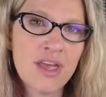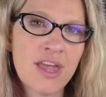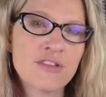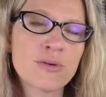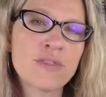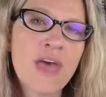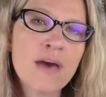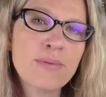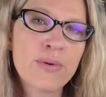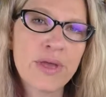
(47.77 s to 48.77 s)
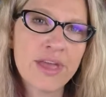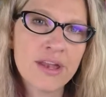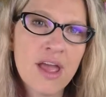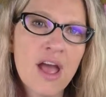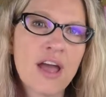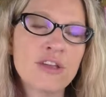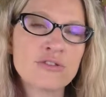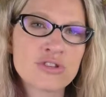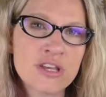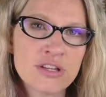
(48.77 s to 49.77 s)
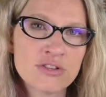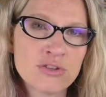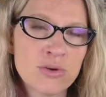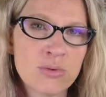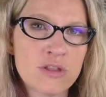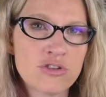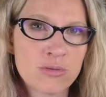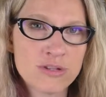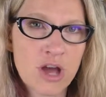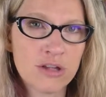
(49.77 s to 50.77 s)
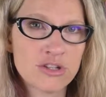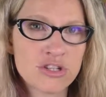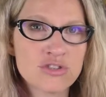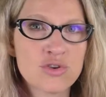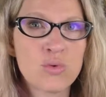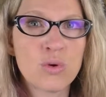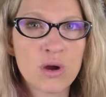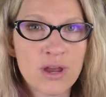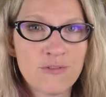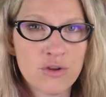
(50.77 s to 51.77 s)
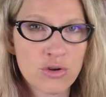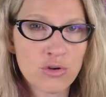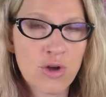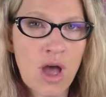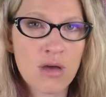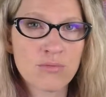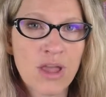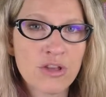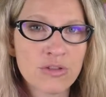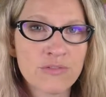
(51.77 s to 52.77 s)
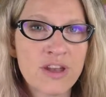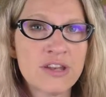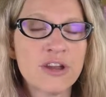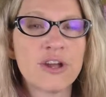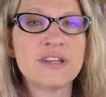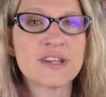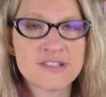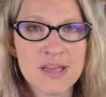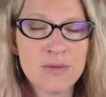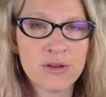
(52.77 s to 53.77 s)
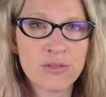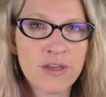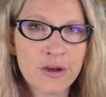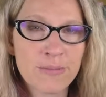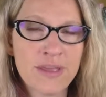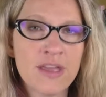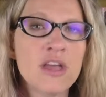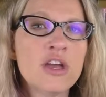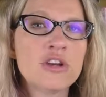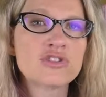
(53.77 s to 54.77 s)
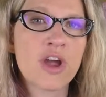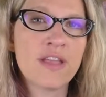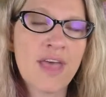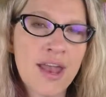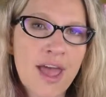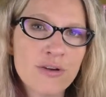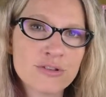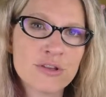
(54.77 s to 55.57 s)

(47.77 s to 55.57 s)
And so at that point, I usually consult with a dermatologist, or if your regular veterinarian does immunotherapy, trying that out.